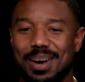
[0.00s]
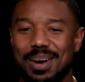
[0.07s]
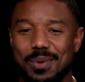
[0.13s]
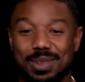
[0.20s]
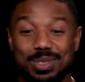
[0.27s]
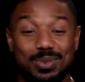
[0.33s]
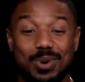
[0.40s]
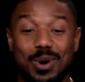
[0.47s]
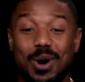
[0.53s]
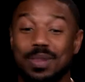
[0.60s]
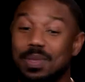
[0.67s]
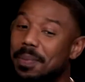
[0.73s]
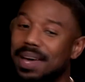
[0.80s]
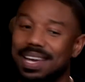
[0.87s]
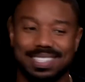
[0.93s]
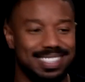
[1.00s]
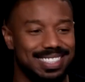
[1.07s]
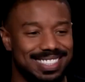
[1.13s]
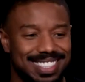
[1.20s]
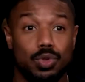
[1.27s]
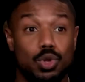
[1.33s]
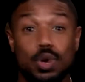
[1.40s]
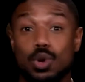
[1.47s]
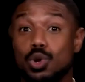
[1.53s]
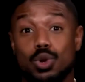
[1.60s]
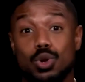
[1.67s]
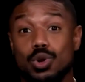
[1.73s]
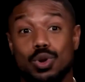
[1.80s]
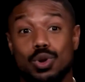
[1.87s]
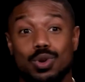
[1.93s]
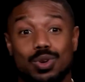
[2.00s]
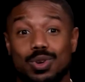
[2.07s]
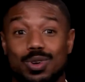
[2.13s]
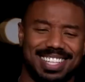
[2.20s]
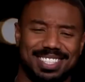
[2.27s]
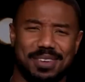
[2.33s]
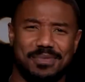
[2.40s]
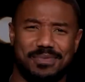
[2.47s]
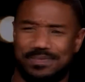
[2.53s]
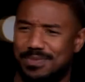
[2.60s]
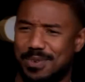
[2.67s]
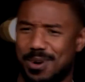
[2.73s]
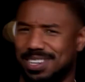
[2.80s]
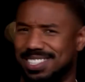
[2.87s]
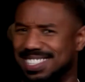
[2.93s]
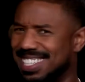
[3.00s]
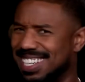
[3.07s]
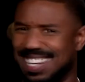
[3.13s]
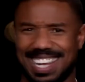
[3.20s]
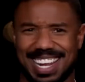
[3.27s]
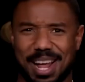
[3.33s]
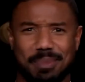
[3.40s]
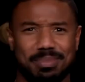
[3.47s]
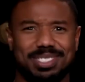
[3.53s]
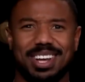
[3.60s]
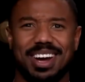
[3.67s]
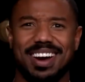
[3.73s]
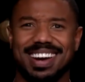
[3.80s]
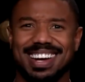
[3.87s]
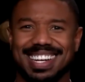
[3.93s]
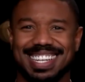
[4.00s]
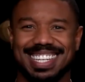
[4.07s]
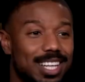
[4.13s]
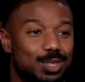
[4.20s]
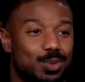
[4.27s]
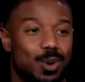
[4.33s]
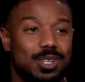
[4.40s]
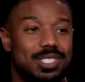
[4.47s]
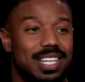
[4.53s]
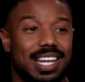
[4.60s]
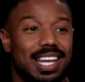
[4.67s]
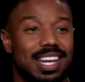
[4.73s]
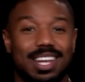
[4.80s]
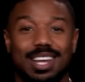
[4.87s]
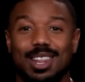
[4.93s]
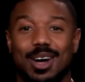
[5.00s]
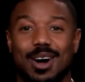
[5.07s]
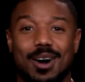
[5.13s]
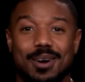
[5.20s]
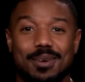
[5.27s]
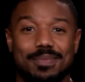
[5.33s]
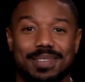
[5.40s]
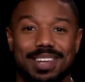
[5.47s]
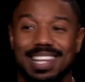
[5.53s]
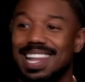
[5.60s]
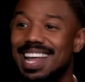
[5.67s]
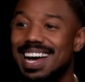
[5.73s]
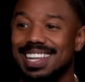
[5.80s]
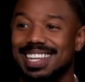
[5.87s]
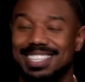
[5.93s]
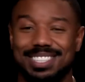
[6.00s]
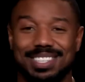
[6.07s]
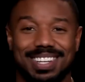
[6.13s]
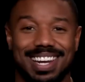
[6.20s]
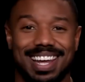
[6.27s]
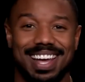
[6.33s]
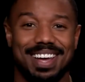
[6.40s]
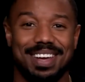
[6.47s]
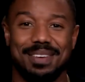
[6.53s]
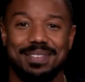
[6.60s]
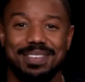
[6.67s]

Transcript: I went through all the paces. No. That's unfortunate. I'm sorry. It's worse than any alarm clock that you can have.